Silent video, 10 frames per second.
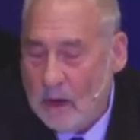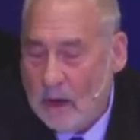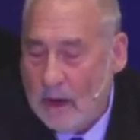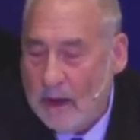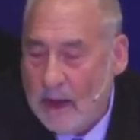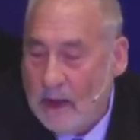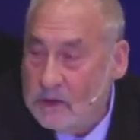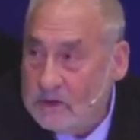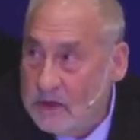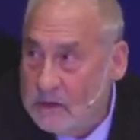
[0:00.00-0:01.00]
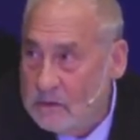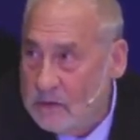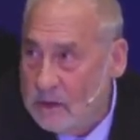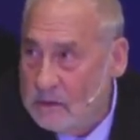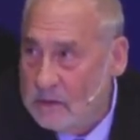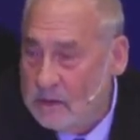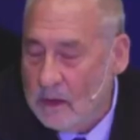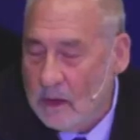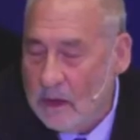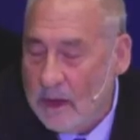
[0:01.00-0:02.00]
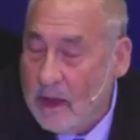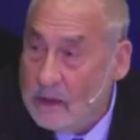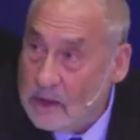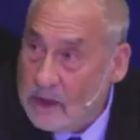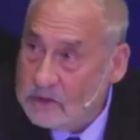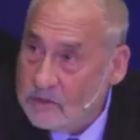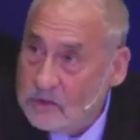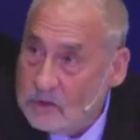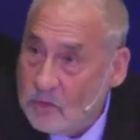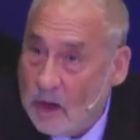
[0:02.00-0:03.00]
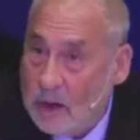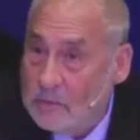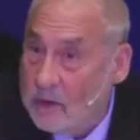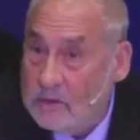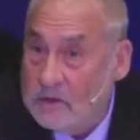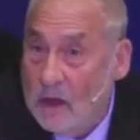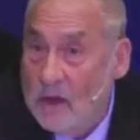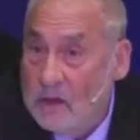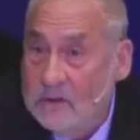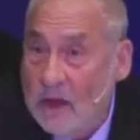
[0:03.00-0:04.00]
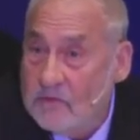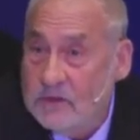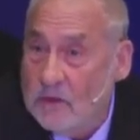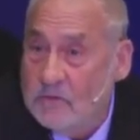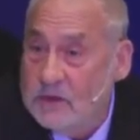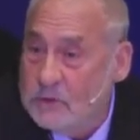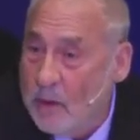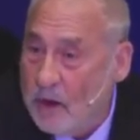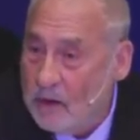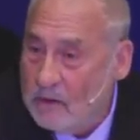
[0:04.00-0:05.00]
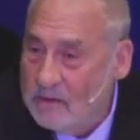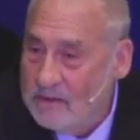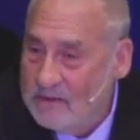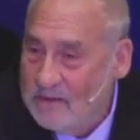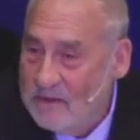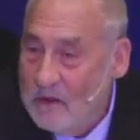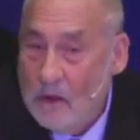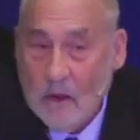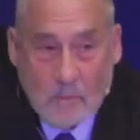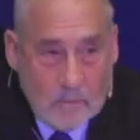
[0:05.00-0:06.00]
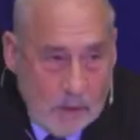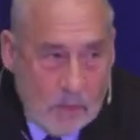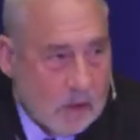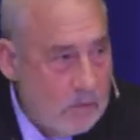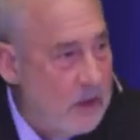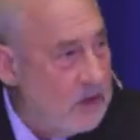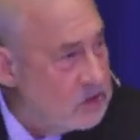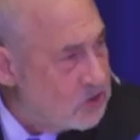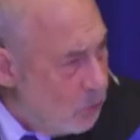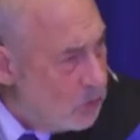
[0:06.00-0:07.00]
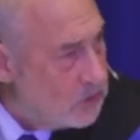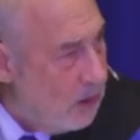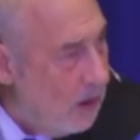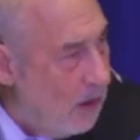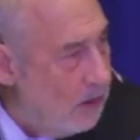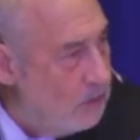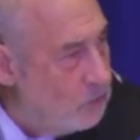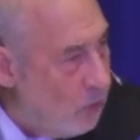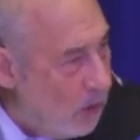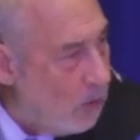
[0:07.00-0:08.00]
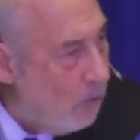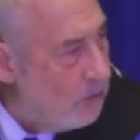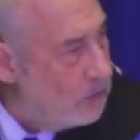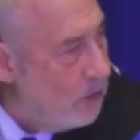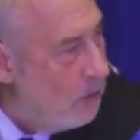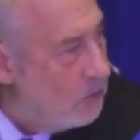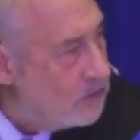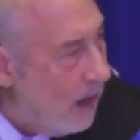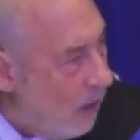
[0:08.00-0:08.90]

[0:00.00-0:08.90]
uh, Angus Deaton and uh, Ann Case have described as deaths of despair. People committing suicide, drug overdose,